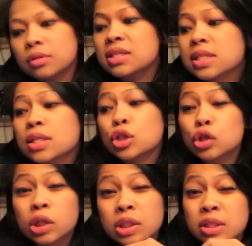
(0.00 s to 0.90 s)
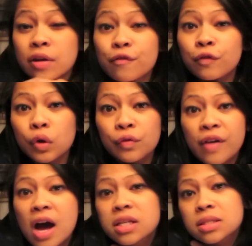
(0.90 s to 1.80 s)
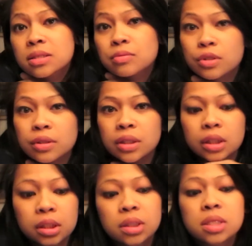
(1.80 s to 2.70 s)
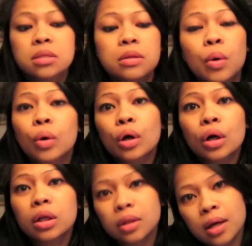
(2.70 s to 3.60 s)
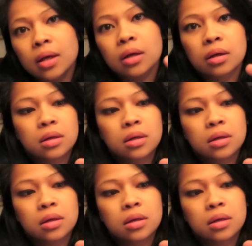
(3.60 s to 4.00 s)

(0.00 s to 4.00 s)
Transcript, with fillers: this is the trick to get full fast. When you eat slower and like